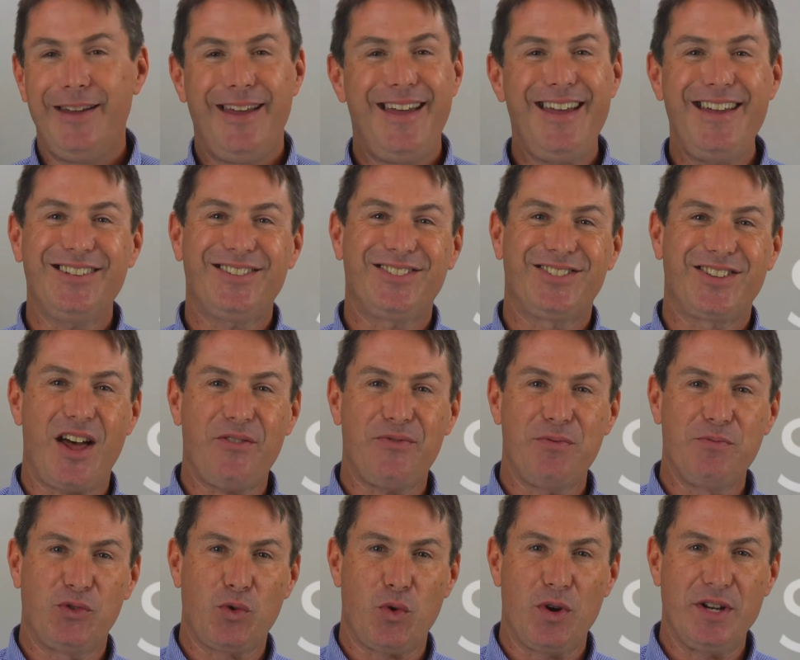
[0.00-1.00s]
Hey, it's Scott
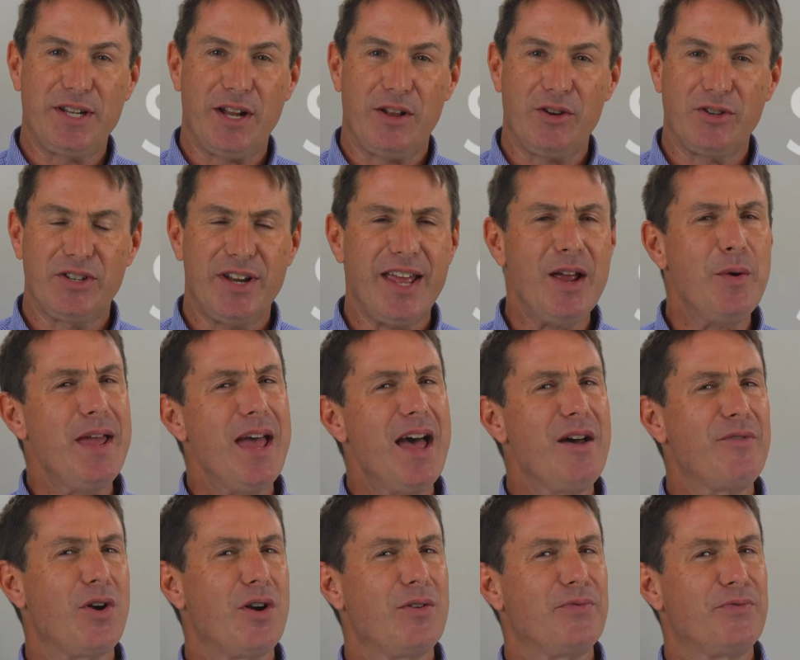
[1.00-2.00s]
from StoryTellr. Today we
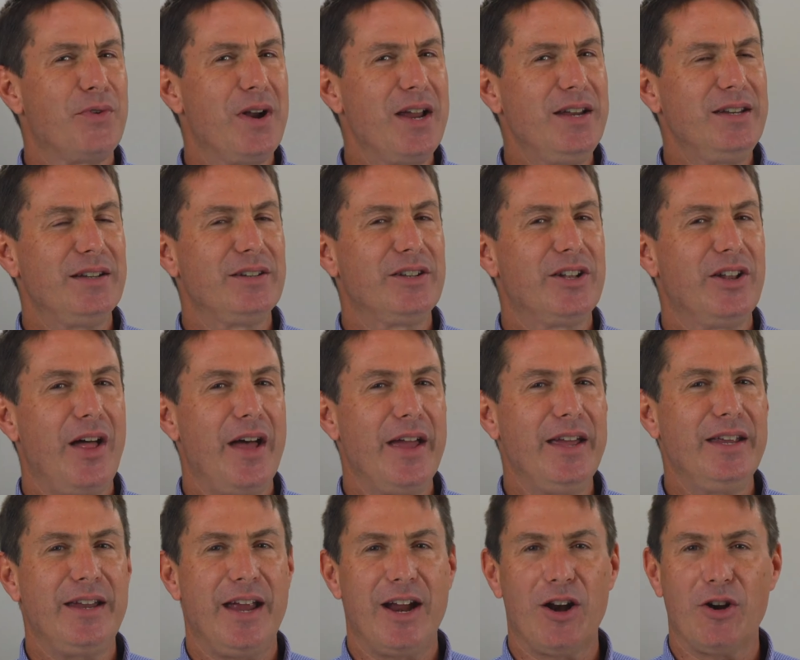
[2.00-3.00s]
have our friend and
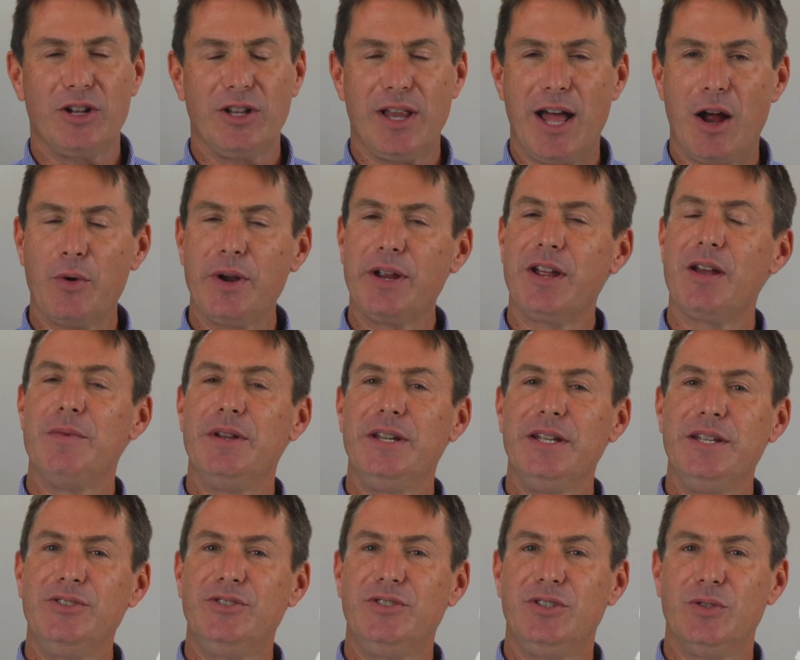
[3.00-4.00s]
client, Eric Lowry, coming
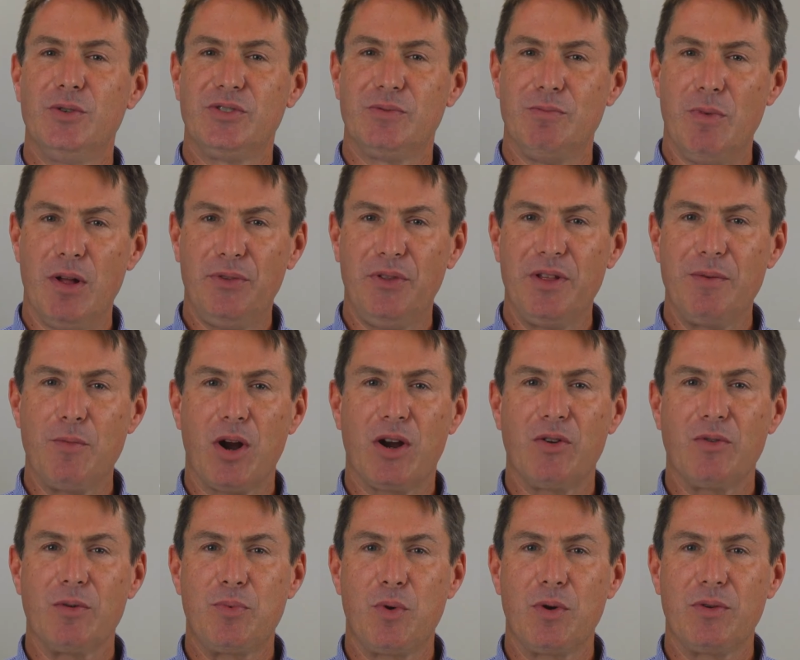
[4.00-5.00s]
in to do his monthly
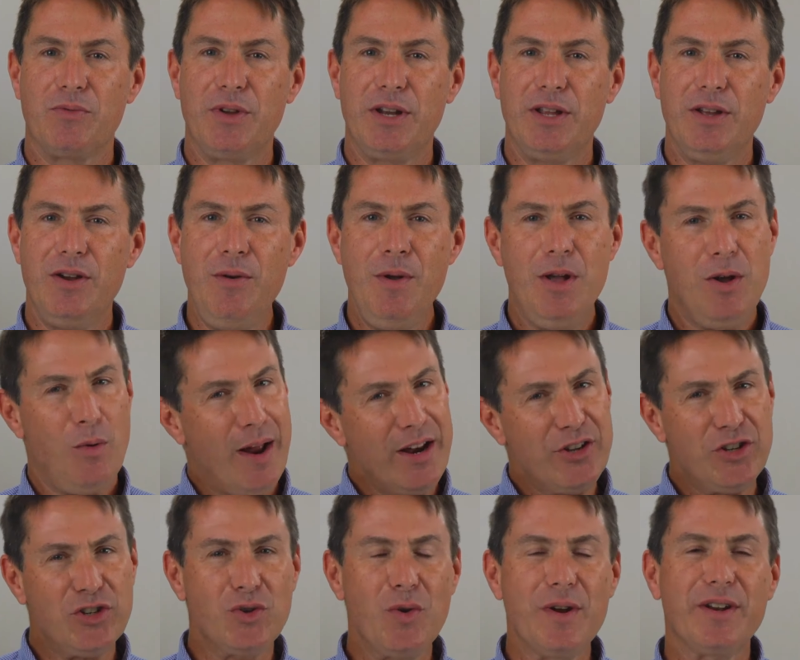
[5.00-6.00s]
market report video. Why
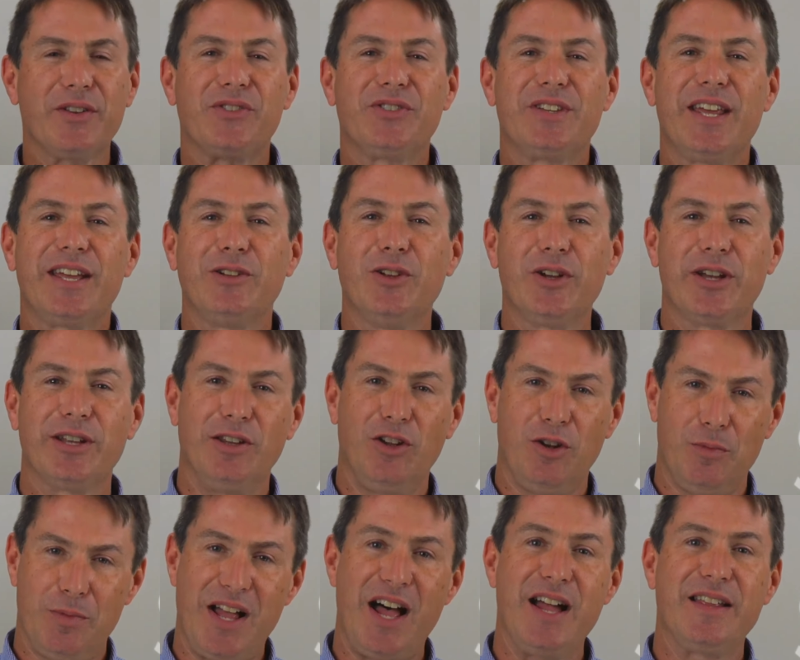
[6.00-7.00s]
don't you join us to take a look at a
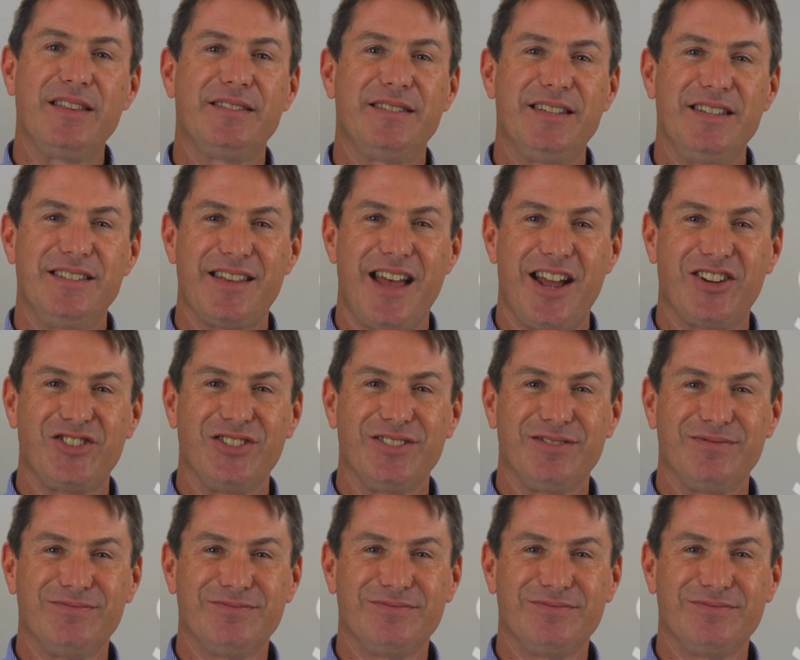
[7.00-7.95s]
little behind the scenes action?